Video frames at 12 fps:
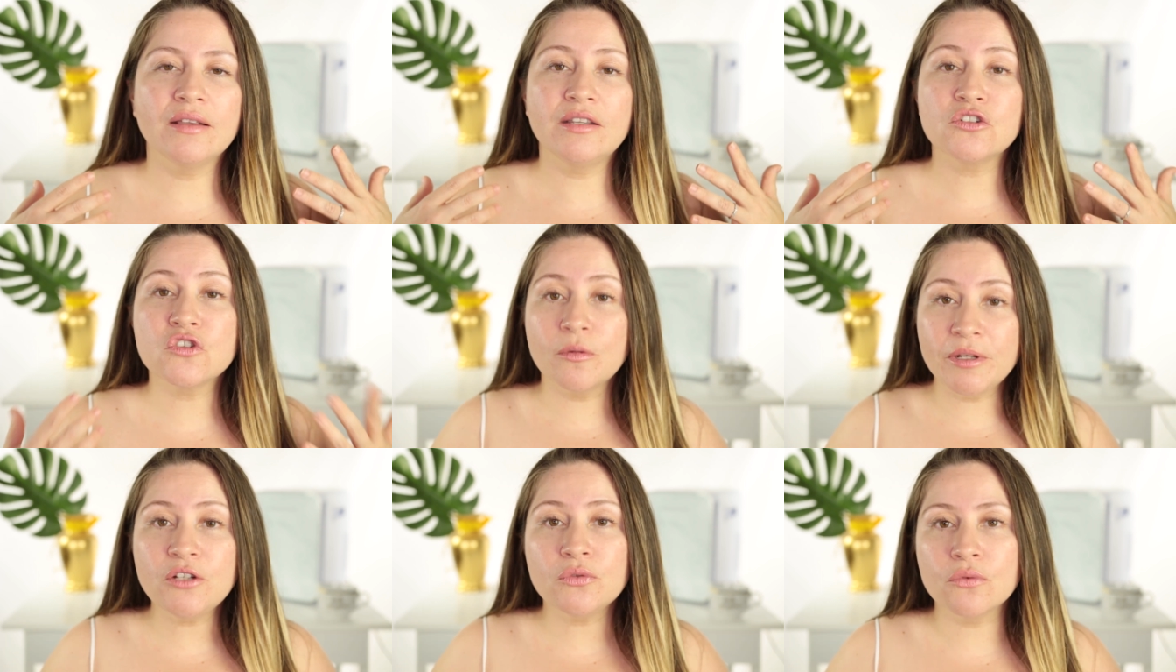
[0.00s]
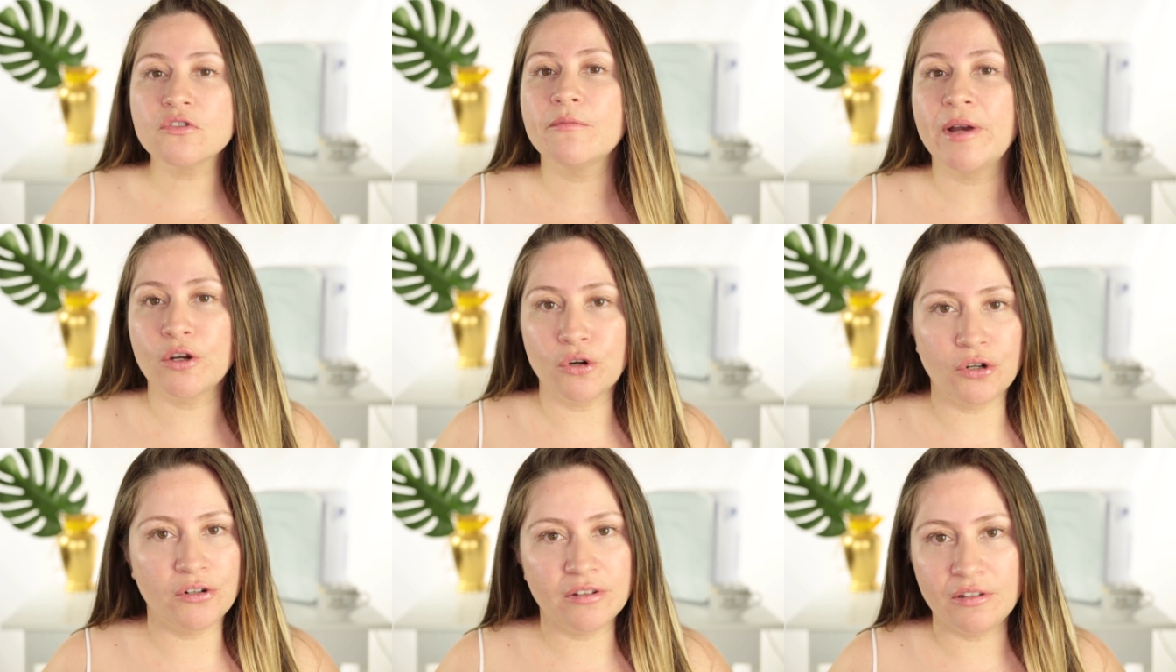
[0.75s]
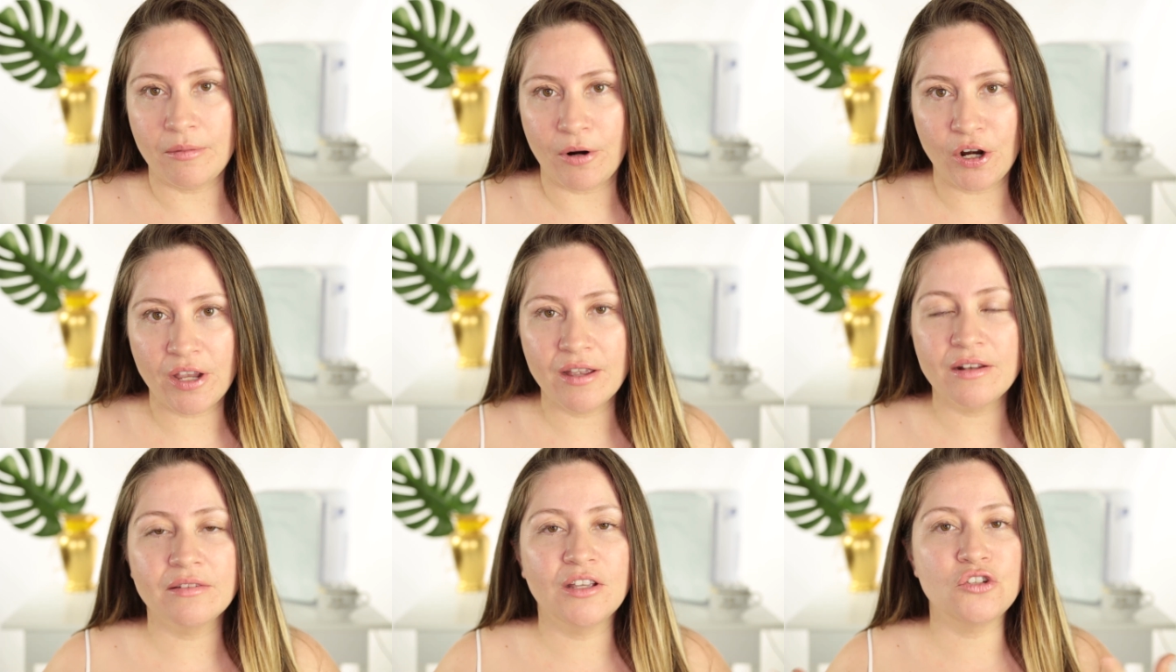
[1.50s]
There's so many tools of microcurrent in the
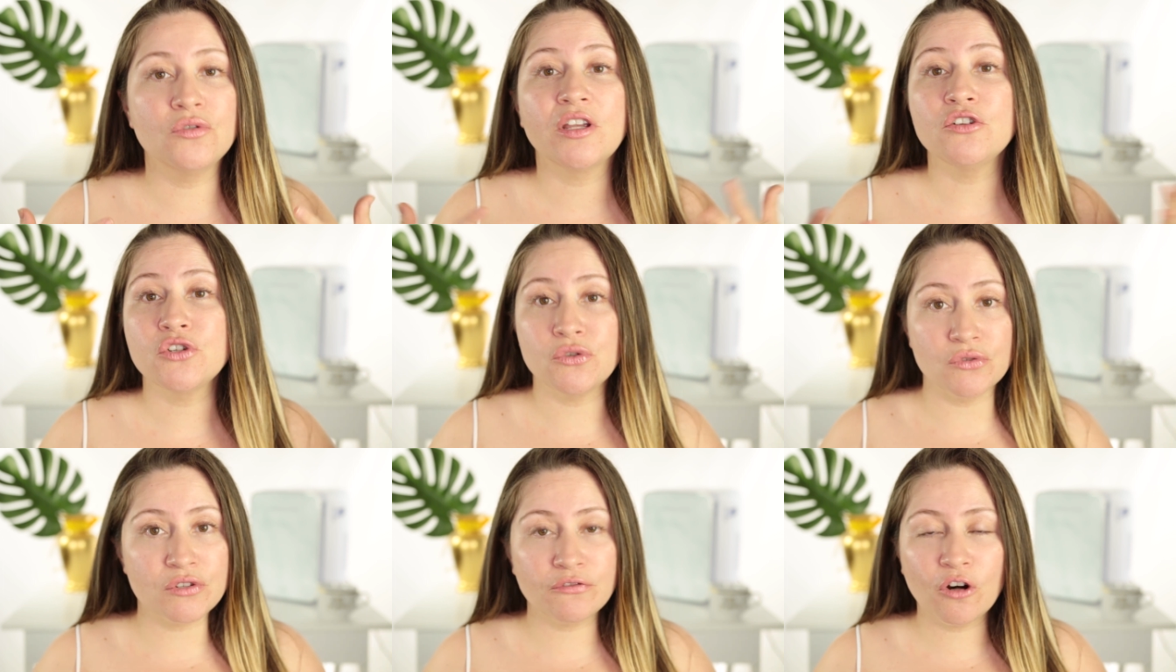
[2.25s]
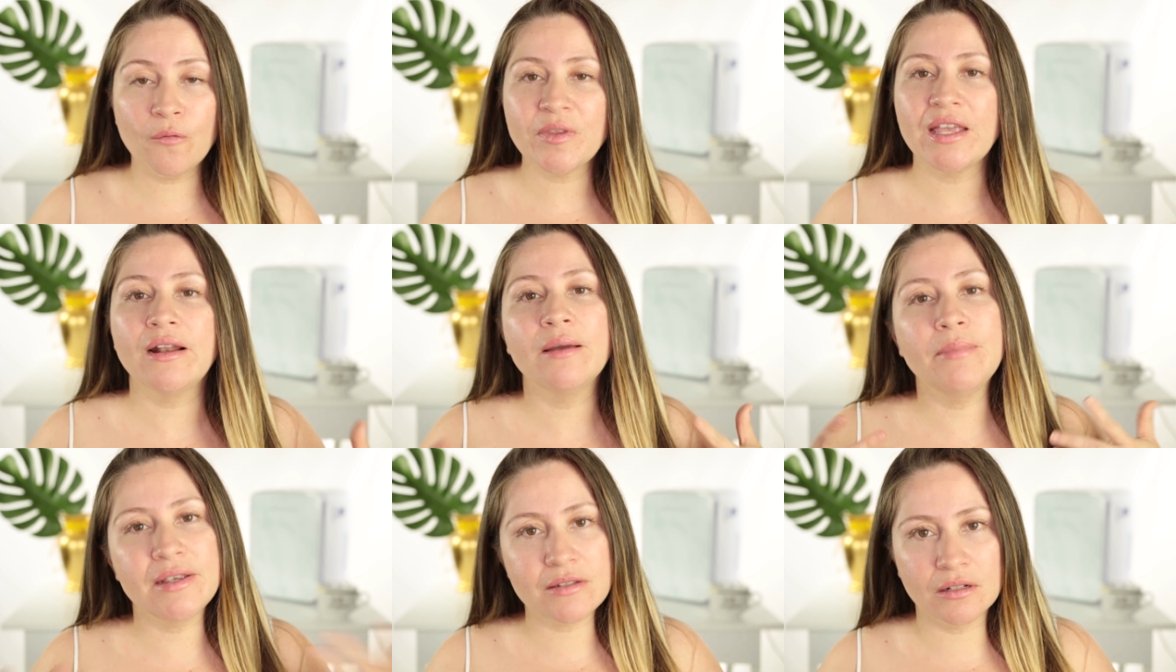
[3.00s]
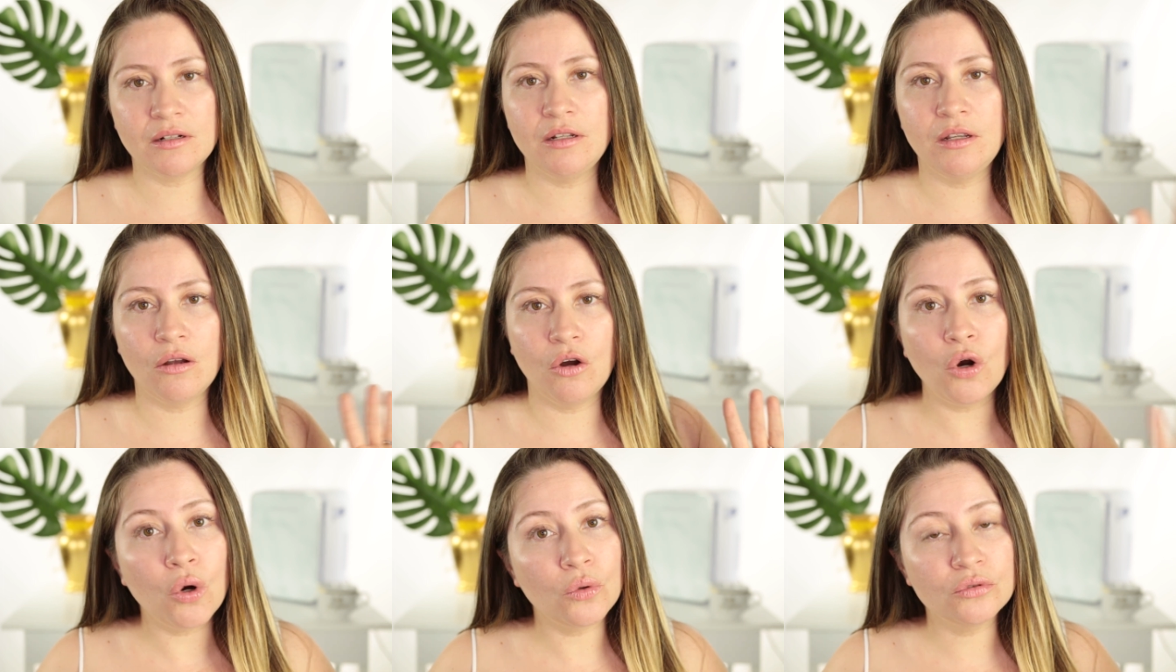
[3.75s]
market that you can choose from and I basically
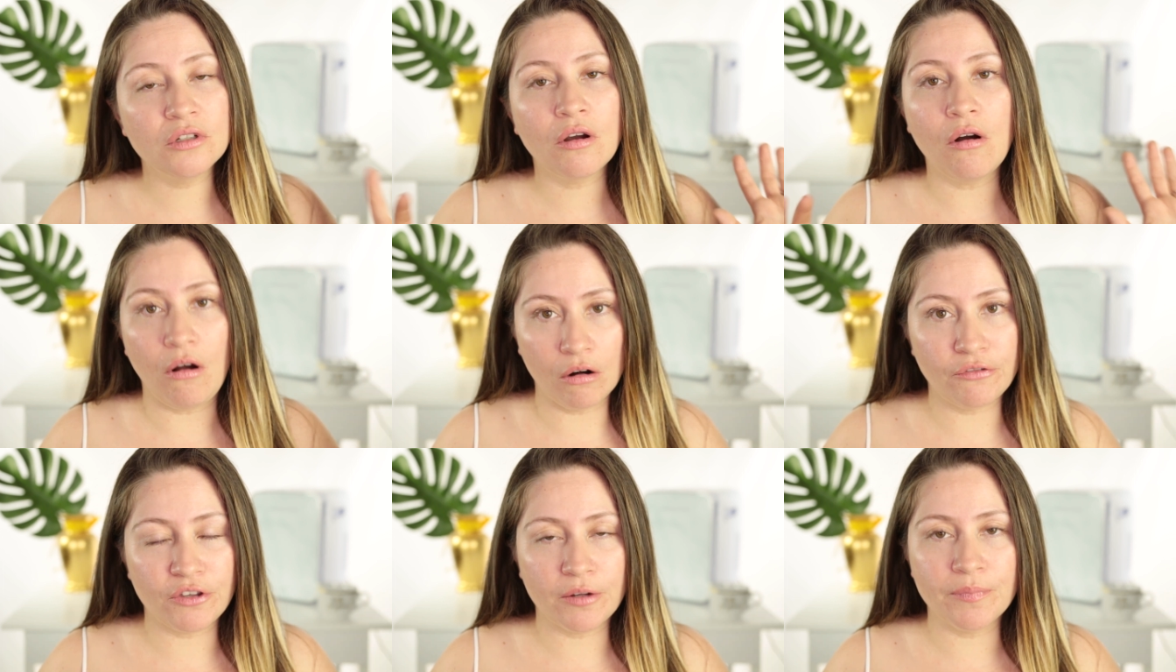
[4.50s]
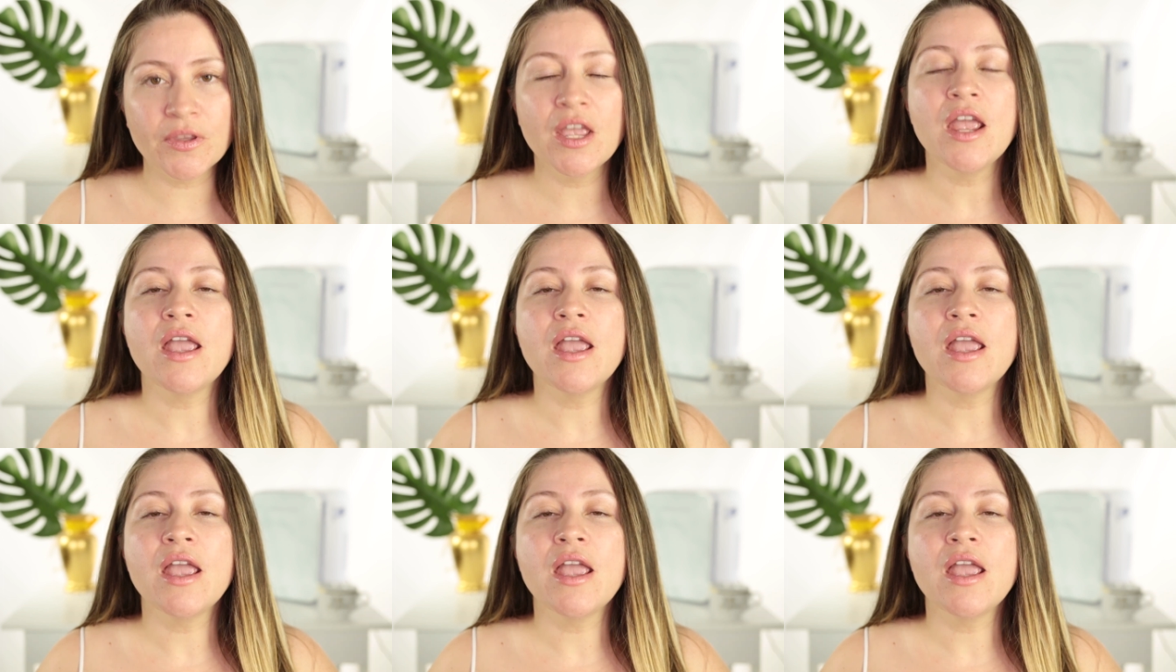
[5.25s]
own all of them.